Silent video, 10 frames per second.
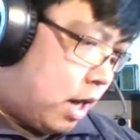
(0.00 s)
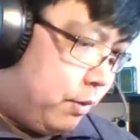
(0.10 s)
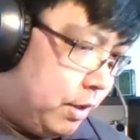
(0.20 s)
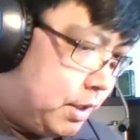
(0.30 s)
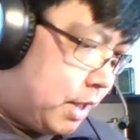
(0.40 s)

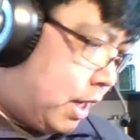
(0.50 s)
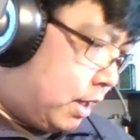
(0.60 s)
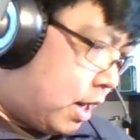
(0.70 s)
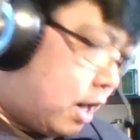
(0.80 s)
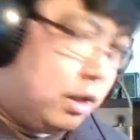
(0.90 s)
will say
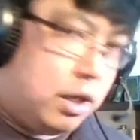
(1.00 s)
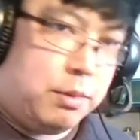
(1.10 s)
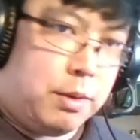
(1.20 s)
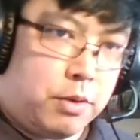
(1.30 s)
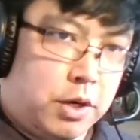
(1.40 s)
they are a little
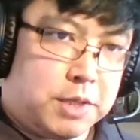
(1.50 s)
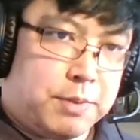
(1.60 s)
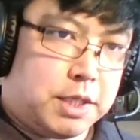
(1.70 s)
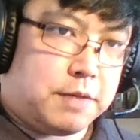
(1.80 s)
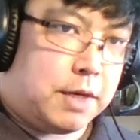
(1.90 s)
bit more
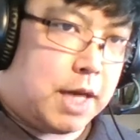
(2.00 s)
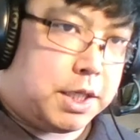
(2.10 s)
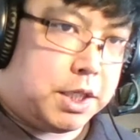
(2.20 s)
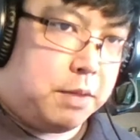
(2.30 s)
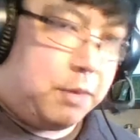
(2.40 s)
expensive on
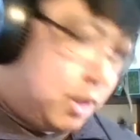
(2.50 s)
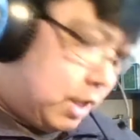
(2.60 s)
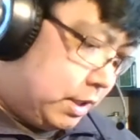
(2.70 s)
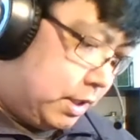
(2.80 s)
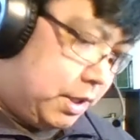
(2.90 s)
Etsy
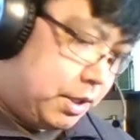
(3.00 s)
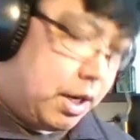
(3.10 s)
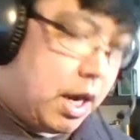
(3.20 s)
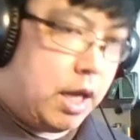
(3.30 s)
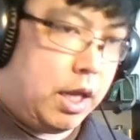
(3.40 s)
because these are
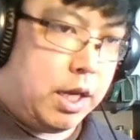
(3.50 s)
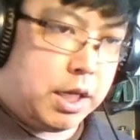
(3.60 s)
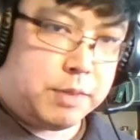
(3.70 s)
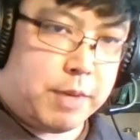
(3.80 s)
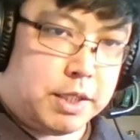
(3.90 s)
not
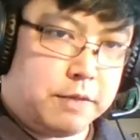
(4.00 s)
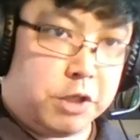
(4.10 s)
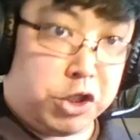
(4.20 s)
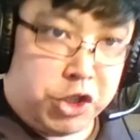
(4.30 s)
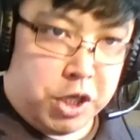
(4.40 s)
inexpensive
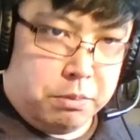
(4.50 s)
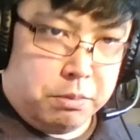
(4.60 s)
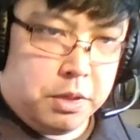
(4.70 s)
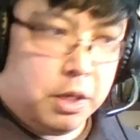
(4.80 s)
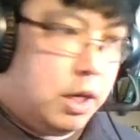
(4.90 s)
to ship.
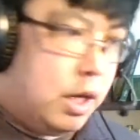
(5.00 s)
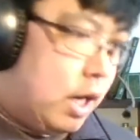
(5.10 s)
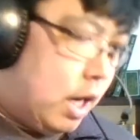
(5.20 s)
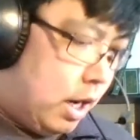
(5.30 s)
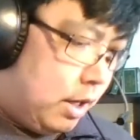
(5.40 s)

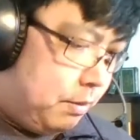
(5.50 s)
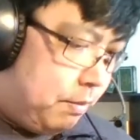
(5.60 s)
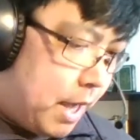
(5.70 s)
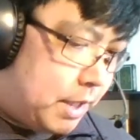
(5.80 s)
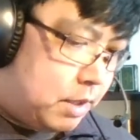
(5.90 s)
The
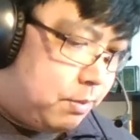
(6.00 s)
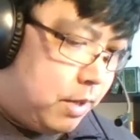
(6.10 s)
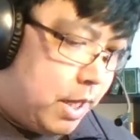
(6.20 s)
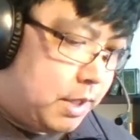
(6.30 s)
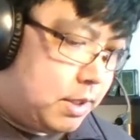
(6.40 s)
best
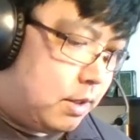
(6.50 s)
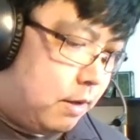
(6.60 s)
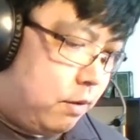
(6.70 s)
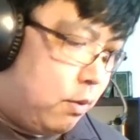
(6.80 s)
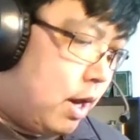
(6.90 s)
place,
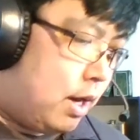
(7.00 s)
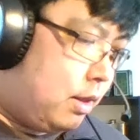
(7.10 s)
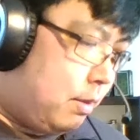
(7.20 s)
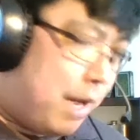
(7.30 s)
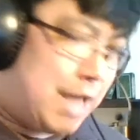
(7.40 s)
if you
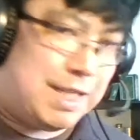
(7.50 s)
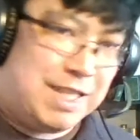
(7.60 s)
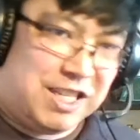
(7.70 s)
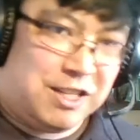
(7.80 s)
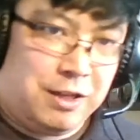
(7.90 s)
want the best
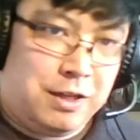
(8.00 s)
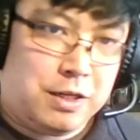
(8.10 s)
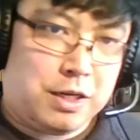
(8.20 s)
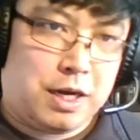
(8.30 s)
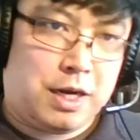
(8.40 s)

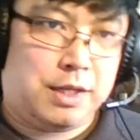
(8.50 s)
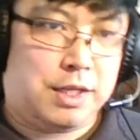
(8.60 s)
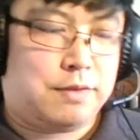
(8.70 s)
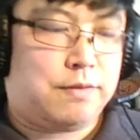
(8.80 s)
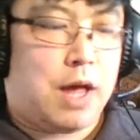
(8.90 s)
deal on
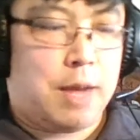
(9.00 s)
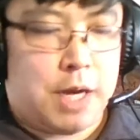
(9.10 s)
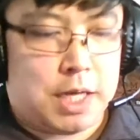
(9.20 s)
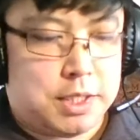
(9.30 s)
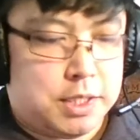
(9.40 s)
these fly
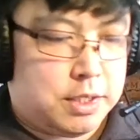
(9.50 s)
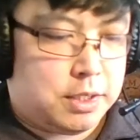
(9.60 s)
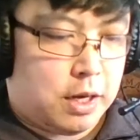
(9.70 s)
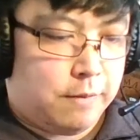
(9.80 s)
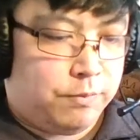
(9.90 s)
boxes,
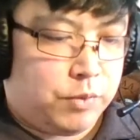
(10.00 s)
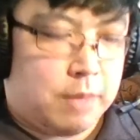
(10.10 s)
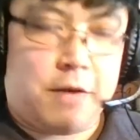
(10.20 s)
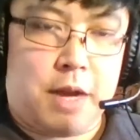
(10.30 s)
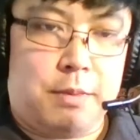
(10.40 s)

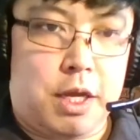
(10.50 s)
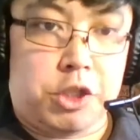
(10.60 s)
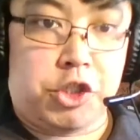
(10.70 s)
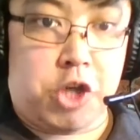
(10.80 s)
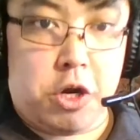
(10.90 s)
come find me at a
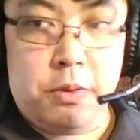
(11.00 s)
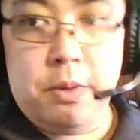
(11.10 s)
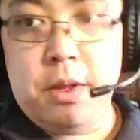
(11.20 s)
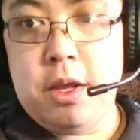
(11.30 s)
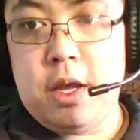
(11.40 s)
show.
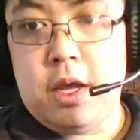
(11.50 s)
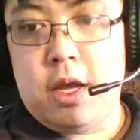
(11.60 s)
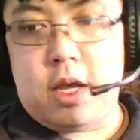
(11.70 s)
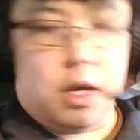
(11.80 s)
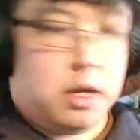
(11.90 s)

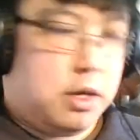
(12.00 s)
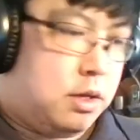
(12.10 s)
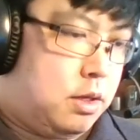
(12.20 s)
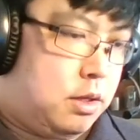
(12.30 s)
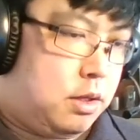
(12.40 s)

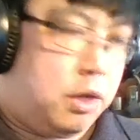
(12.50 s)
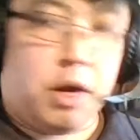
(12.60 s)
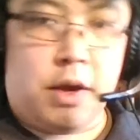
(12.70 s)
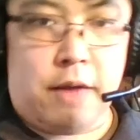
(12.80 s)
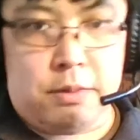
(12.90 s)
You
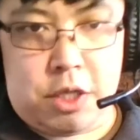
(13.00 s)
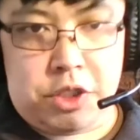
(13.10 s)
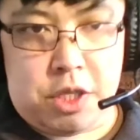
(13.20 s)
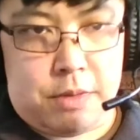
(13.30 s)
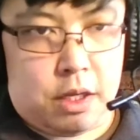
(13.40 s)
don't have to pay
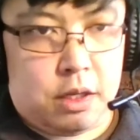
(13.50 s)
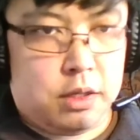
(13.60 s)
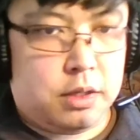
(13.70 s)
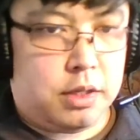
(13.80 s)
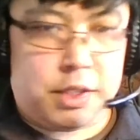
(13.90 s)
shipping.
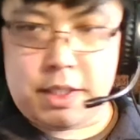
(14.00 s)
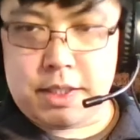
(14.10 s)
There's